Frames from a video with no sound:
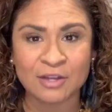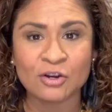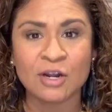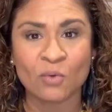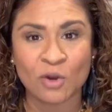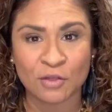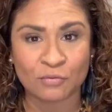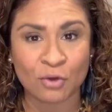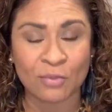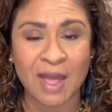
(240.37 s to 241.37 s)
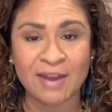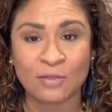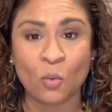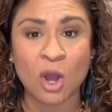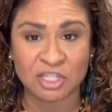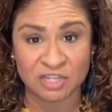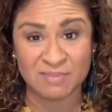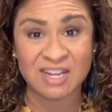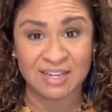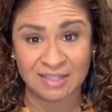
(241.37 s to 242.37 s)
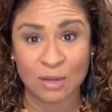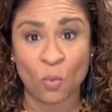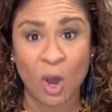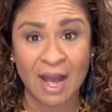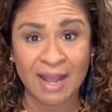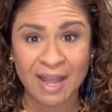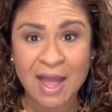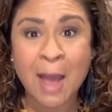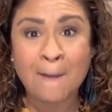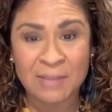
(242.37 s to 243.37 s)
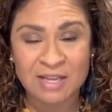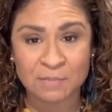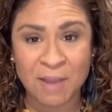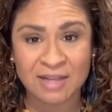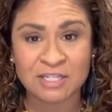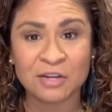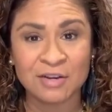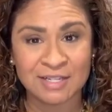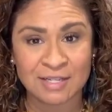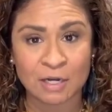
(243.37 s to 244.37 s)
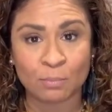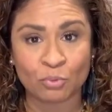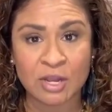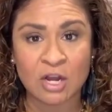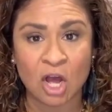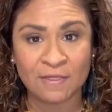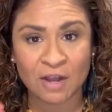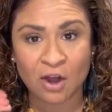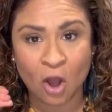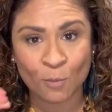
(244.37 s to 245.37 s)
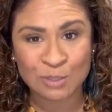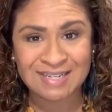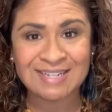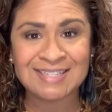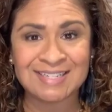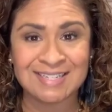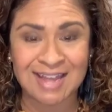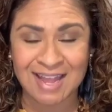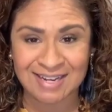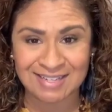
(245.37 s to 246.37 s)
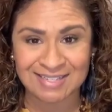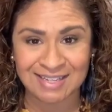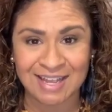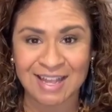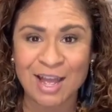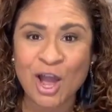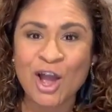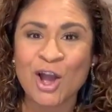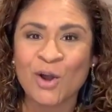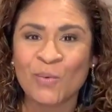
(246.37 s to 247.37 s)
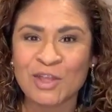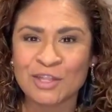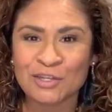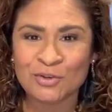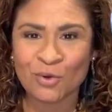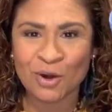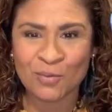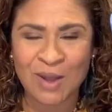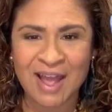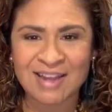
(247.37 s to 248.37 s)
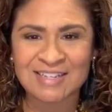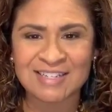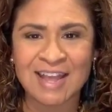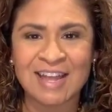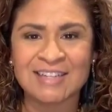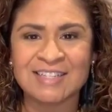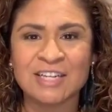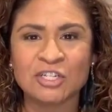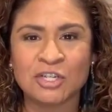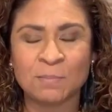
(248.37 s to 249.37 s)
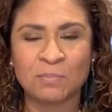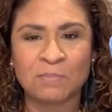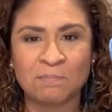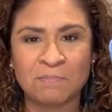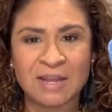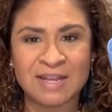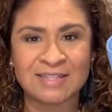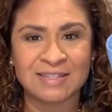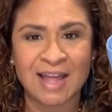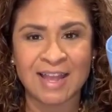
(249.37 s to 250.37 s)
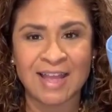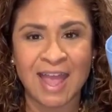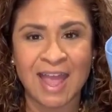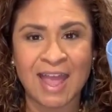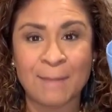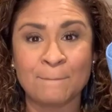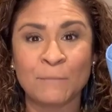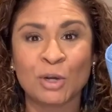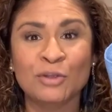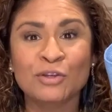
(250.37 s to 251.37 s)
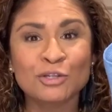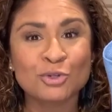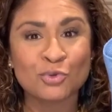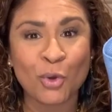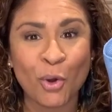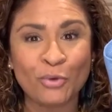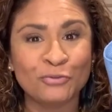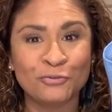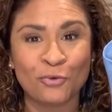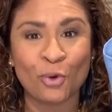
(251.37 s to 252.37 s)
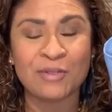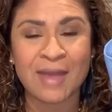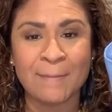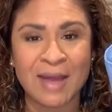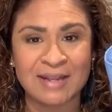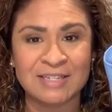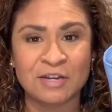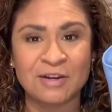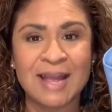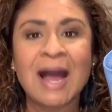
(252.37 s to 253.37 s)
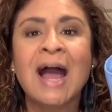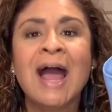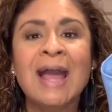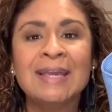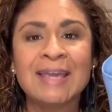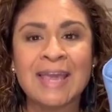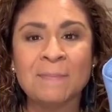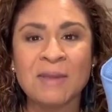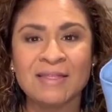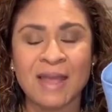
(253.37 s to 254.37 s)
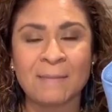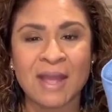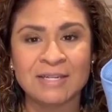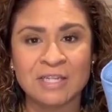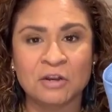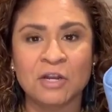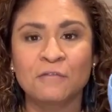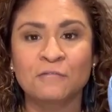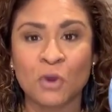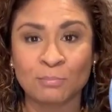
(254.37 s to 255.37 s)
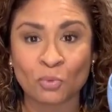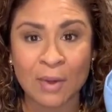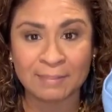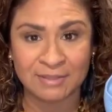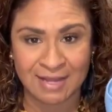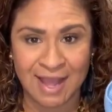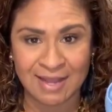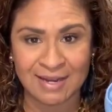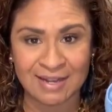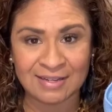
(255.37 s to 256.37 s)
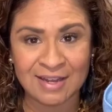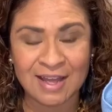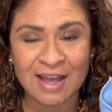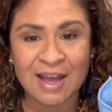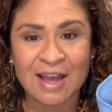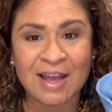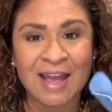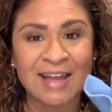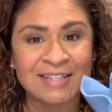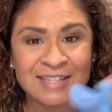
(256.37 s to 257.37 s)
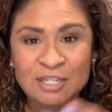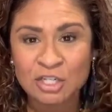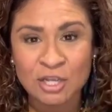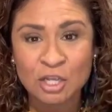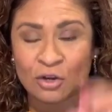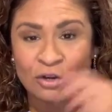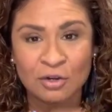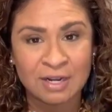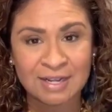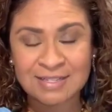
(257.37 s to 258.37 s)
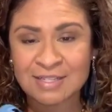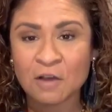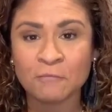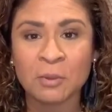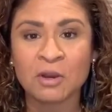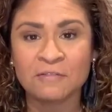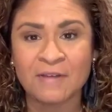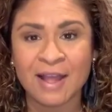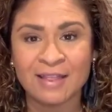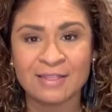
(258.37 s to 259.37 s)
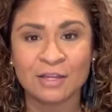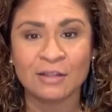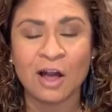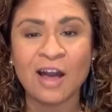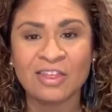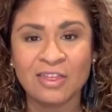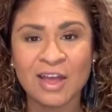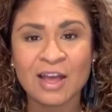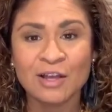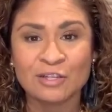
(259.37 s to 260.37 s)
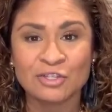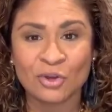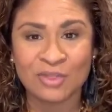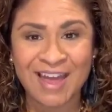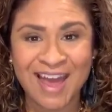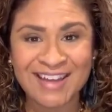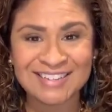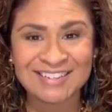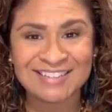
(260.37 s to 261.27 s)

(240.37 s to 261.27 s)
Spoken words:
you're gonna wanna throw that in the wash immediately. Why? Because bacteria is gonna breed on there almost instantaneously. With Norwex, it essentially is like a birth control for that bacteria, keeping that bacteria from replicating. Essentially, you're self-purifying the cloth so that